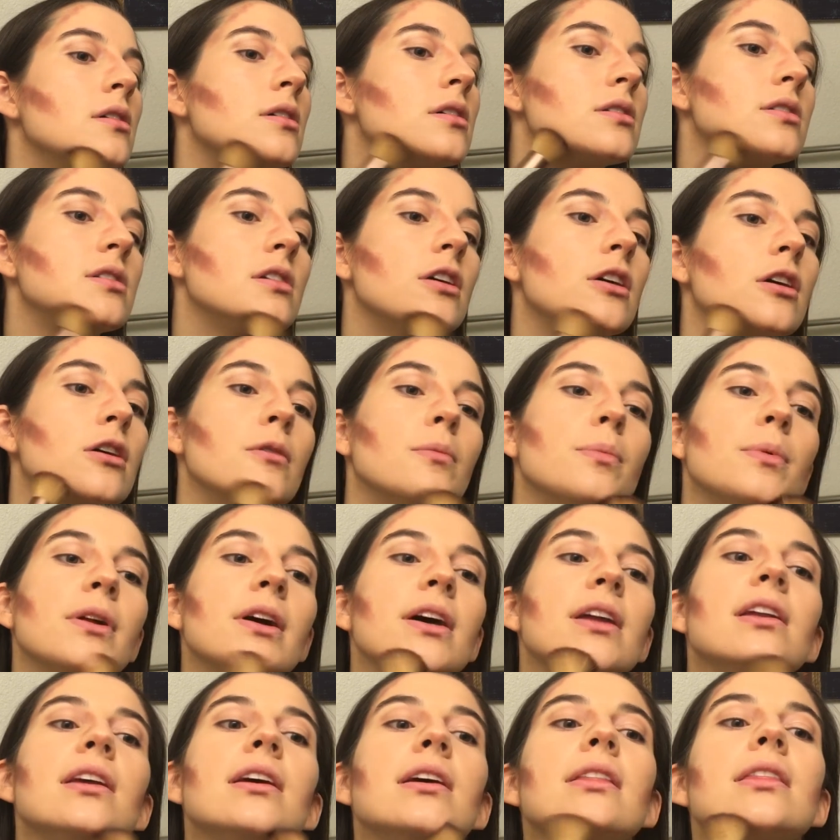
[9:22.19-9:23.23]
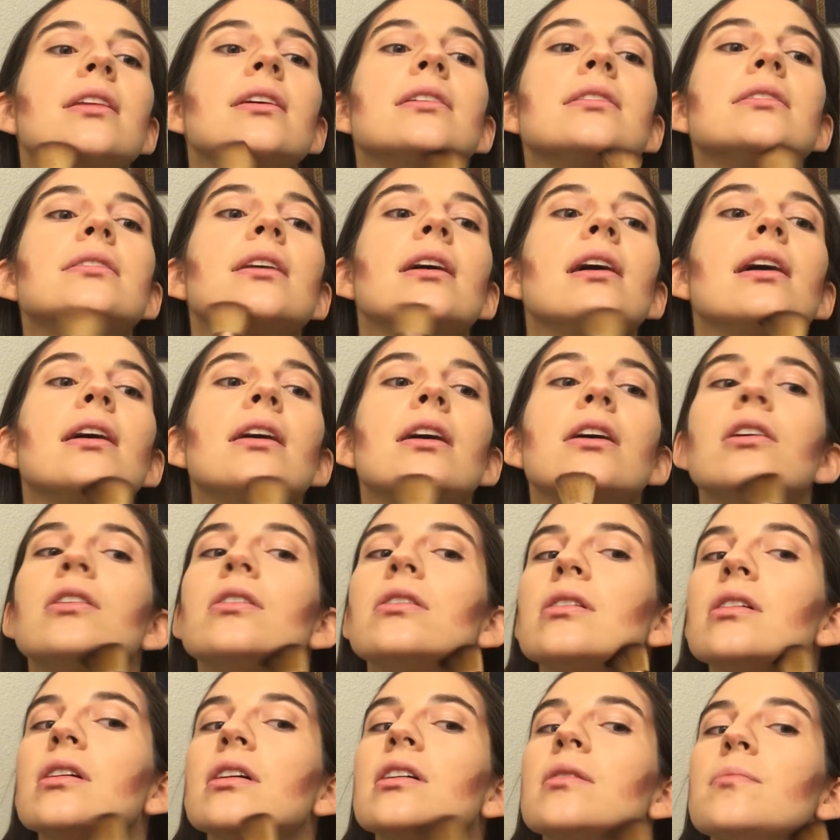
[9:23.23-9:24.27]
So blending this
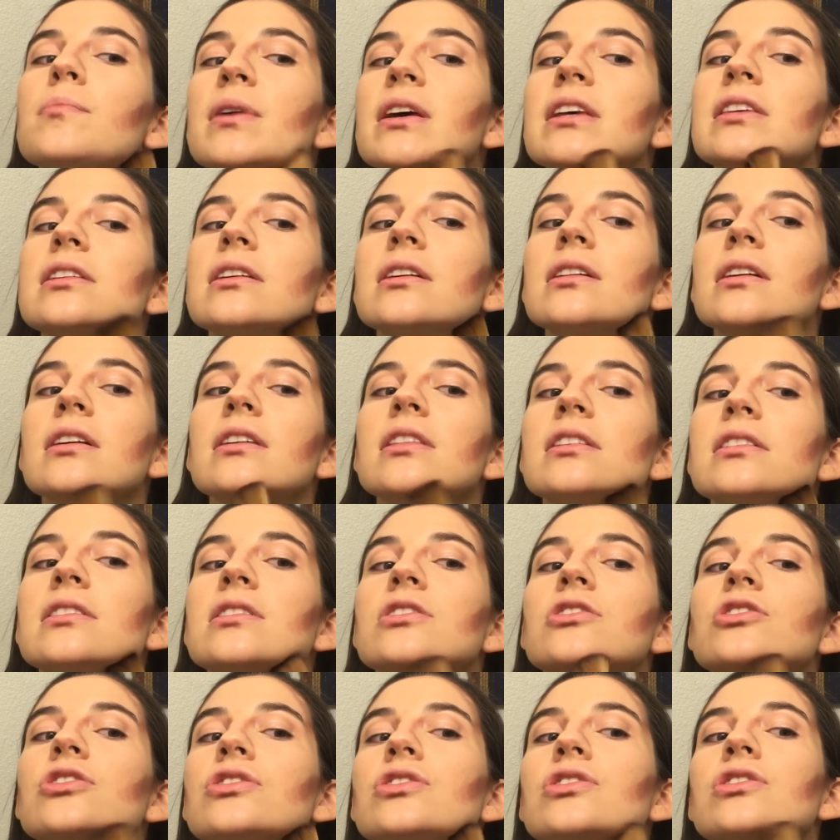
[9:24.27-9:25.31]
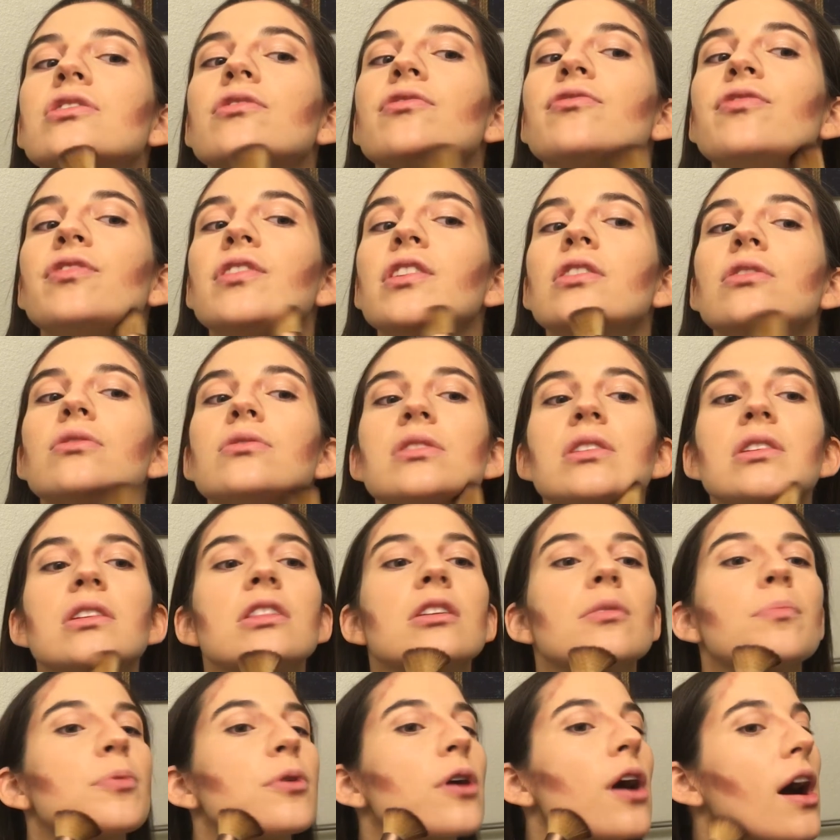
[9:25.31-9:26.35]
out, and basically this is just diffusing
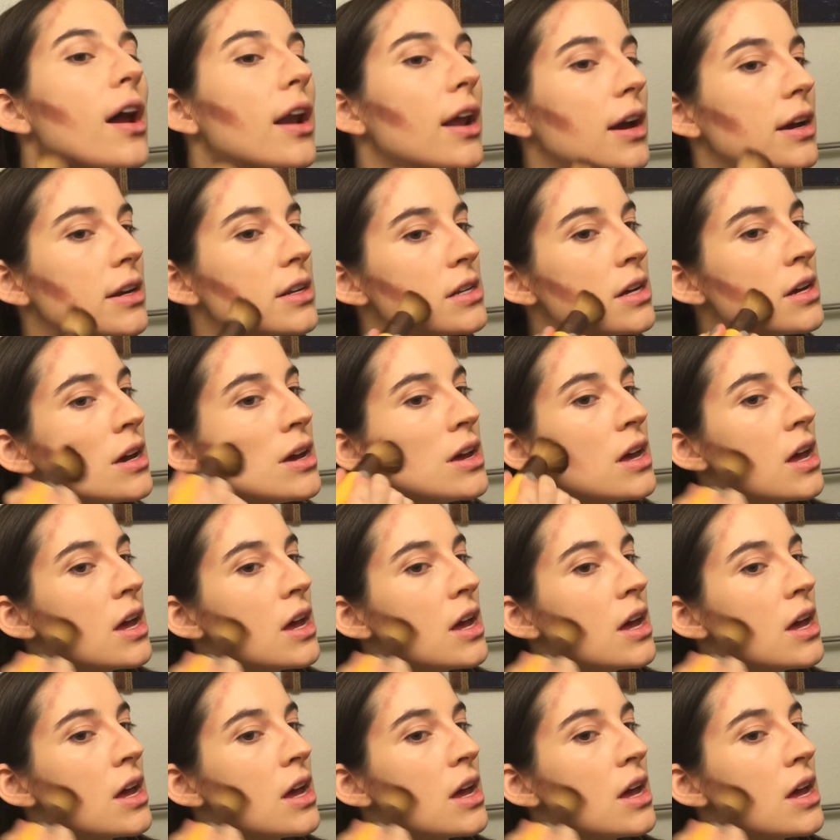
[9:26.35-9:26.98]
the product